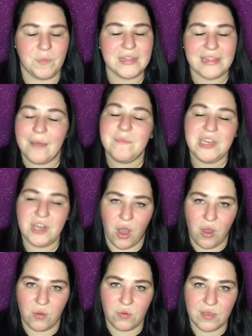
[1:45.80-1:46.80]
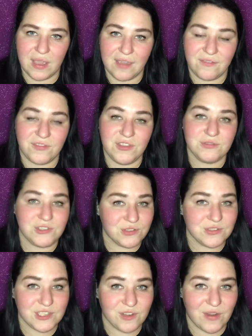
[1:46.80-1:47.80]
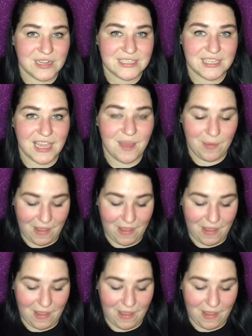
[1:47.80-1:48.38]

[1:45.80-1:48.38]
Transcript: let me know if you do still want to see it.